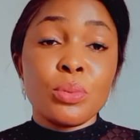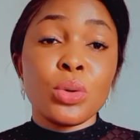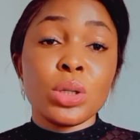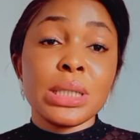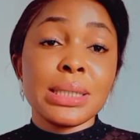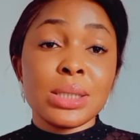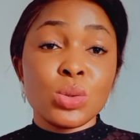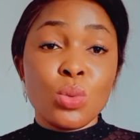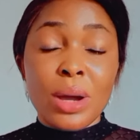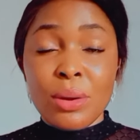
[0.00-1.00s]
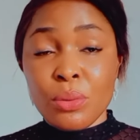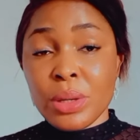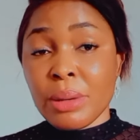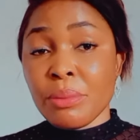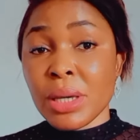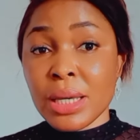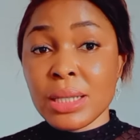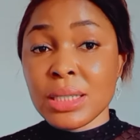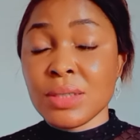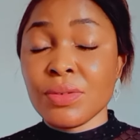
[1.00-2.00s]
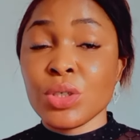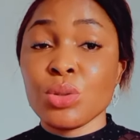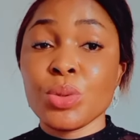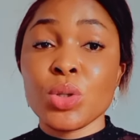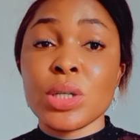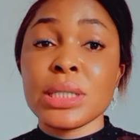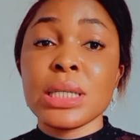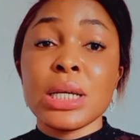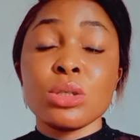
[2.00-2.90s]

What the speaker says: but this is why we are making this video, because